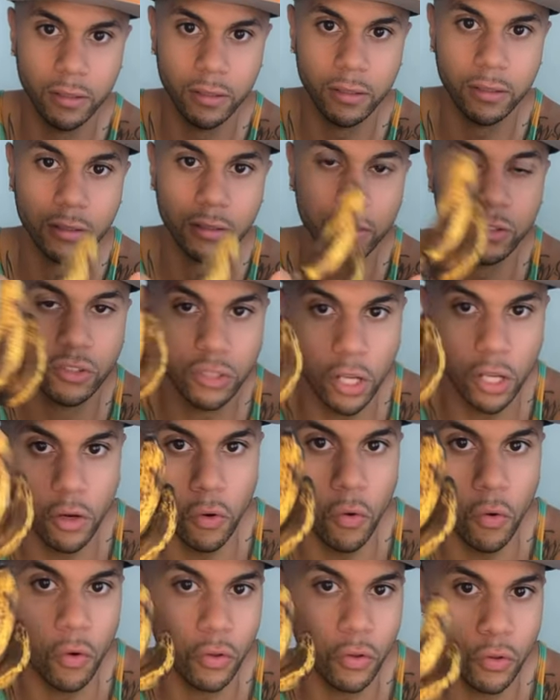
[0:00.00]
So
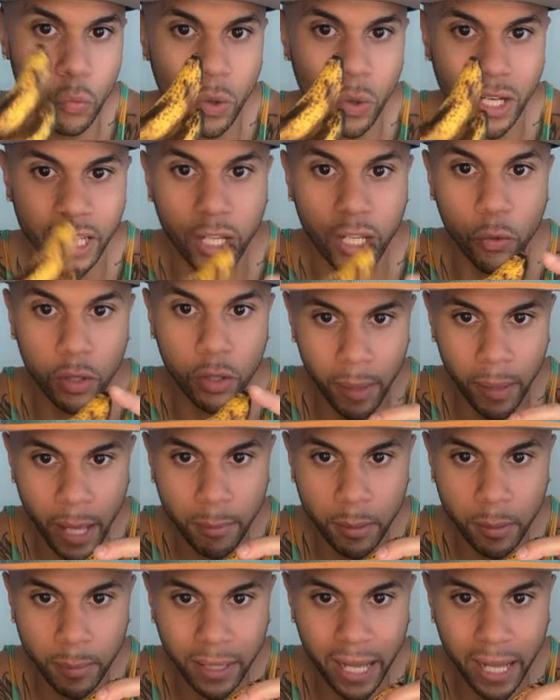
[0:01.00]
you want to deal with baby
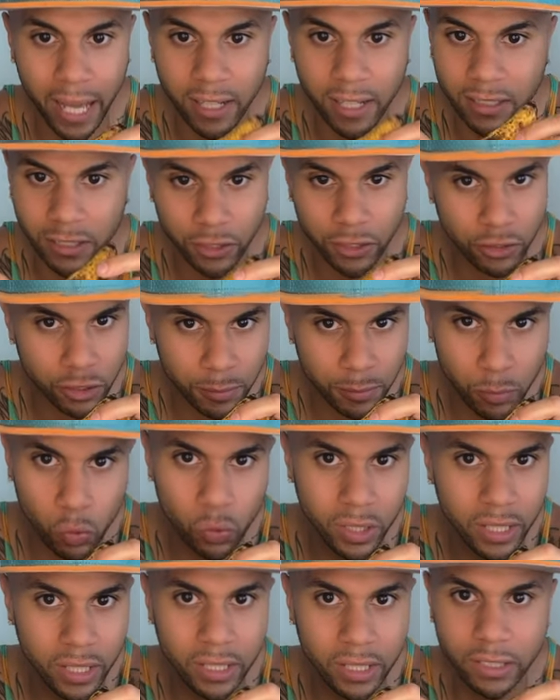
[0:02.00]
bananas in your
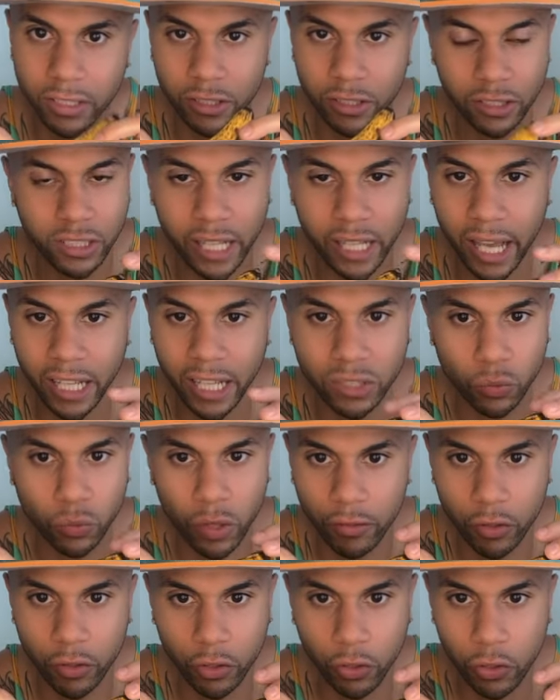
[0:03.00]
smoothies and your shakes, whatever
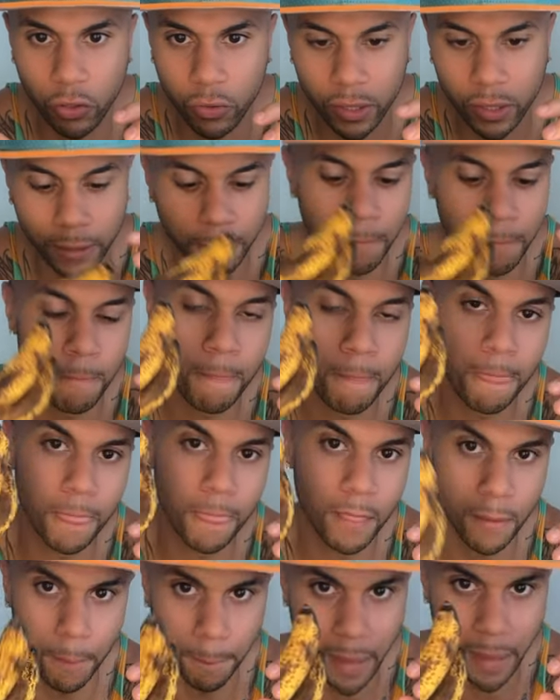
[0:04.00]
you're doing.
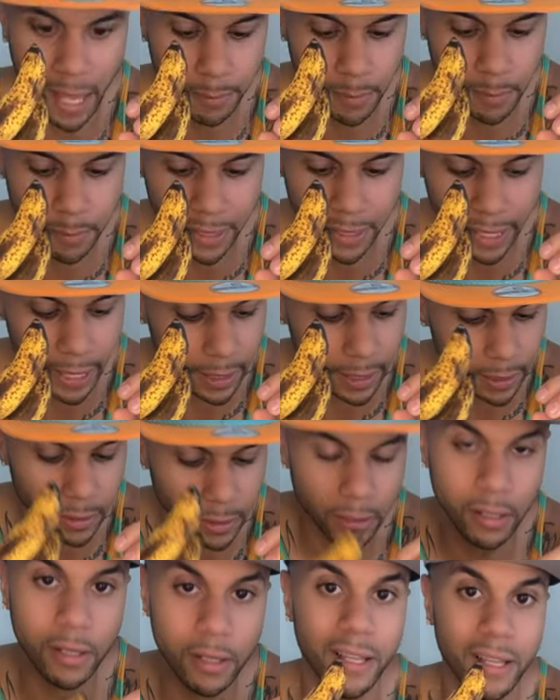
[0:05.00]
Baby banana.
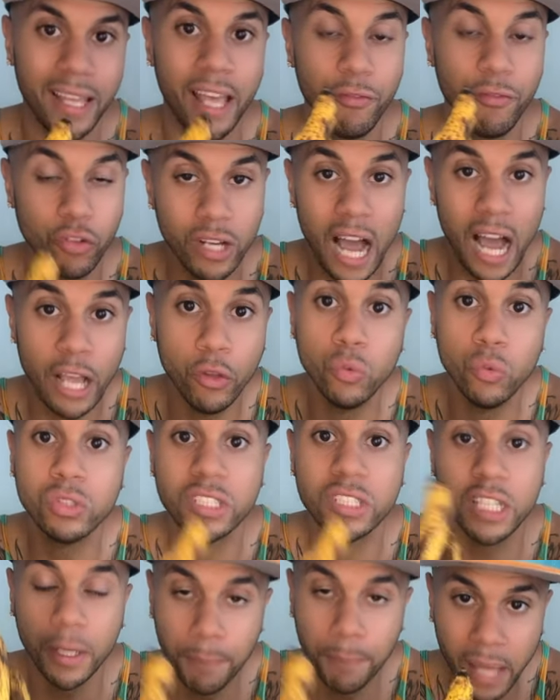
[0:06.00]
If you're not using
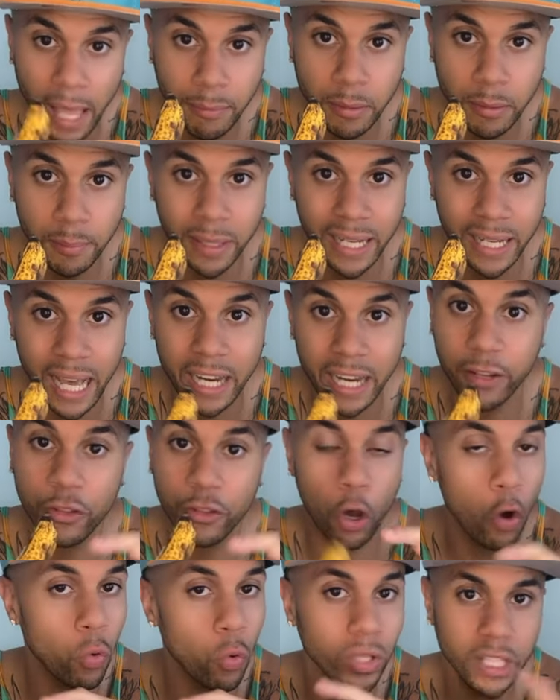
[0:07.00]
a baby banana, the
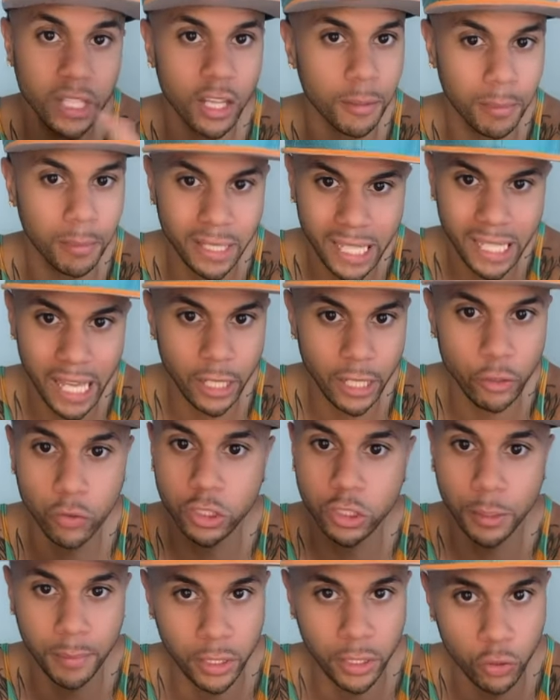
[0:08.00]
only other banana you
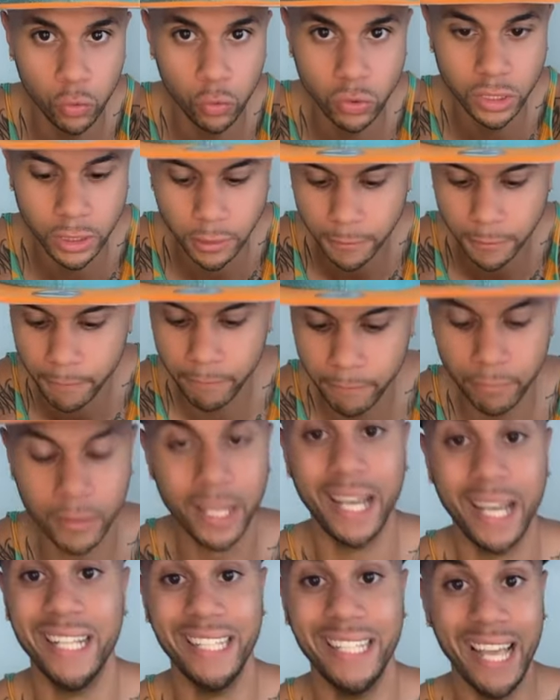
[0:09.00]
should be using,
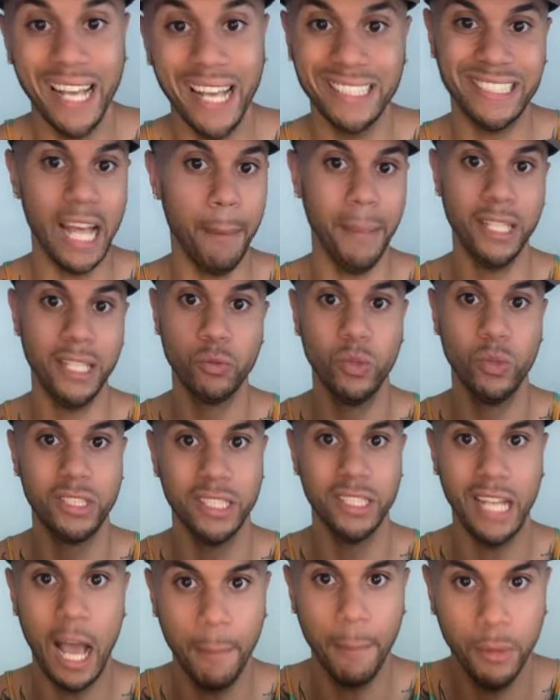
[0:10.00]
and yes, that means we should
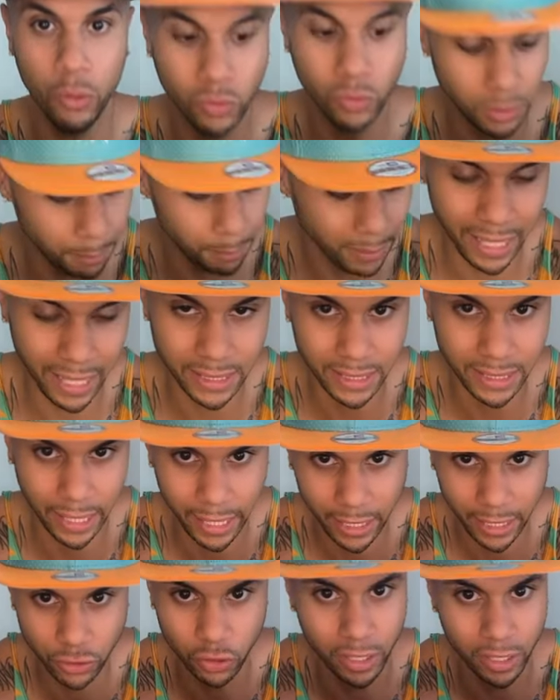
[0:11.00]
not be using
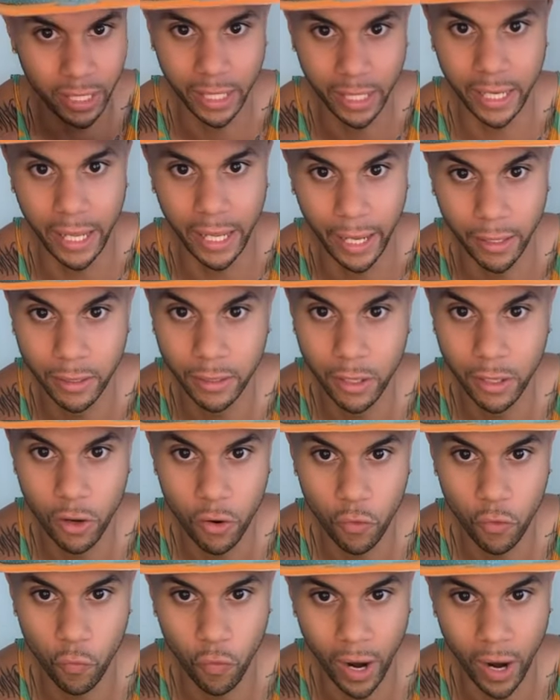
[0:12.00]
plantains or any of that,
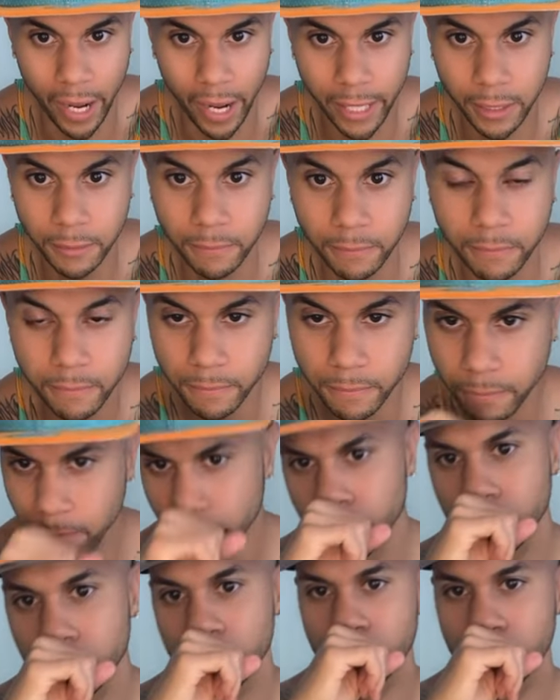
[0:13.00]
right?
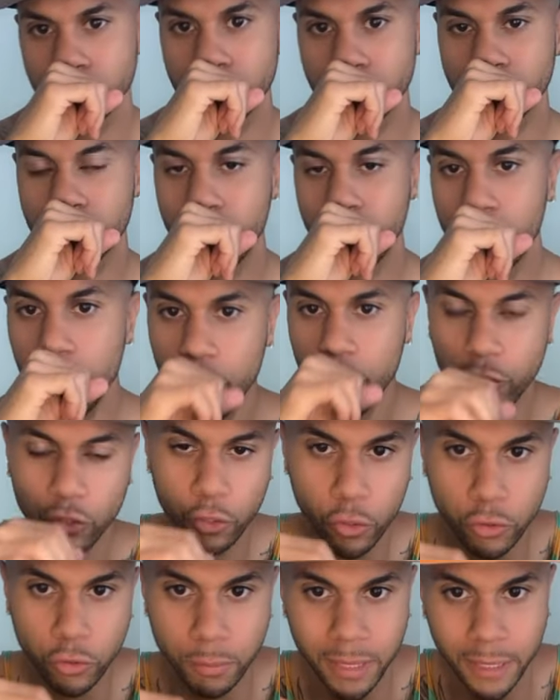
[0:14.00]

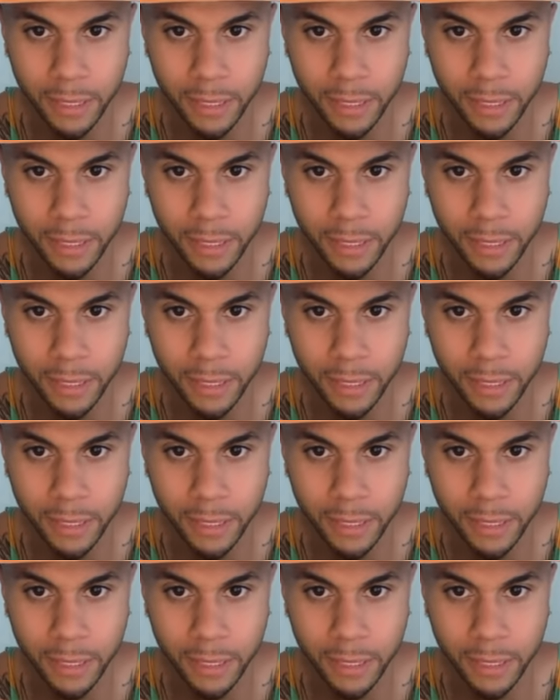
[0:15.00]
Excuse me.